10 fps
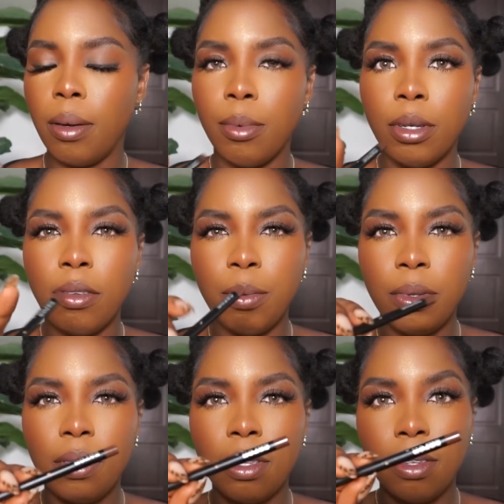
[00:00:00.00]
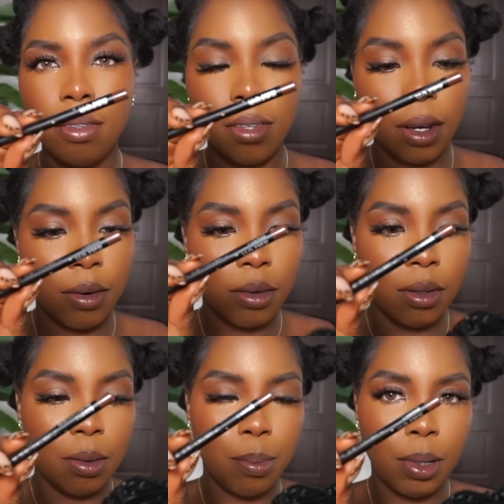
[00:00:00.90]
I'm going to be using this
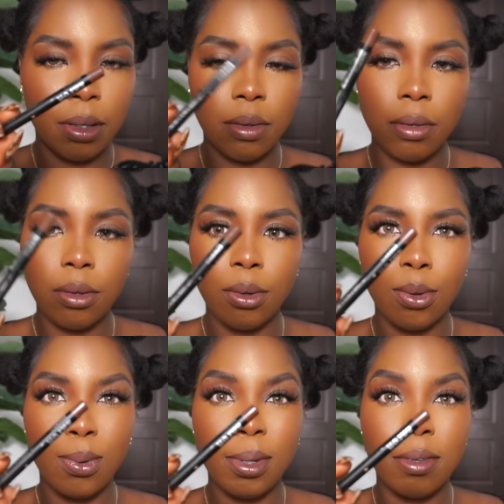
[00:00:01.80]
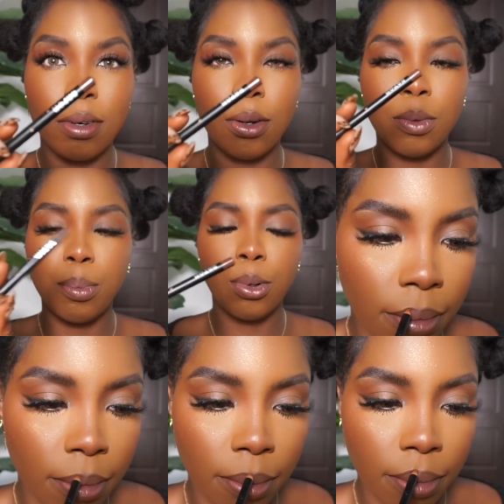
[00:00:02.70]
Saron lip pencil. It's called
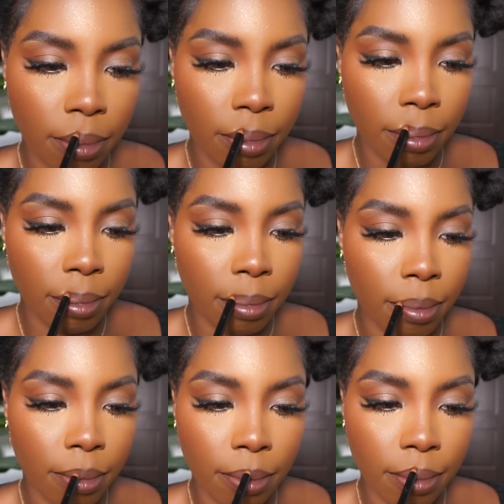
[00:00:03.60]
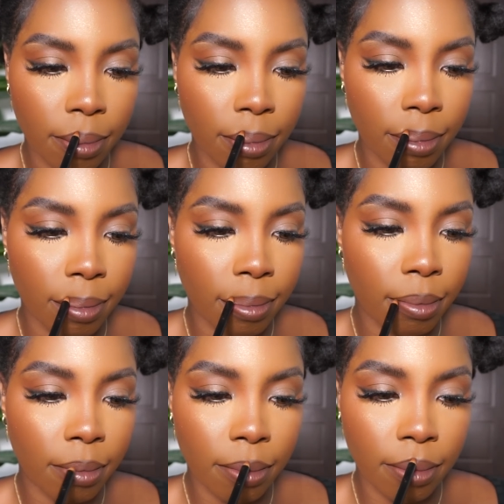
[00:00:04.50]
Bold, and that's what I use
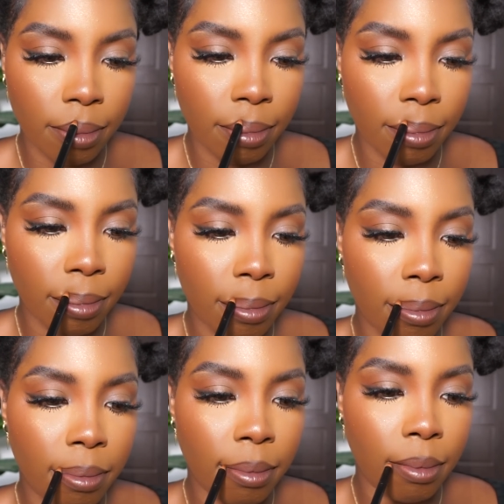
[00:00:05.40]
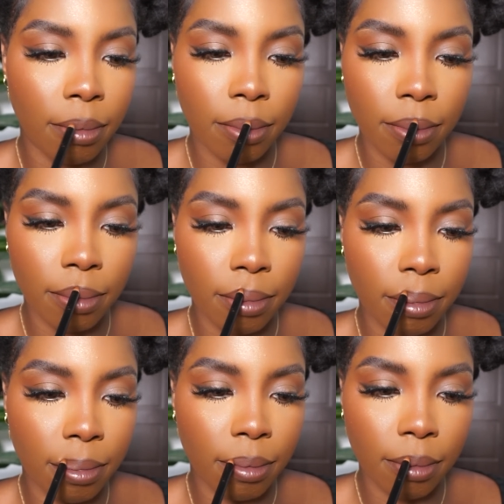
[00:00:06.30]
to line my
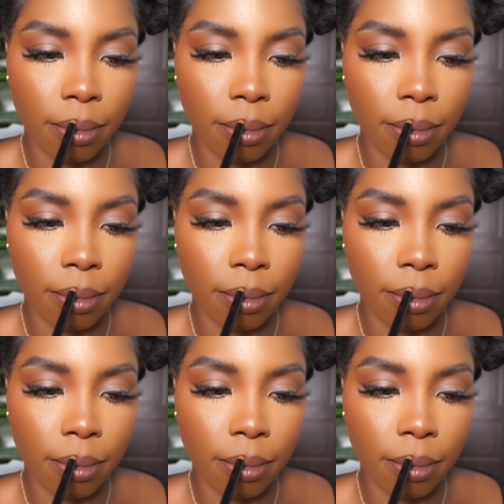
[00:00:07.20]
lips.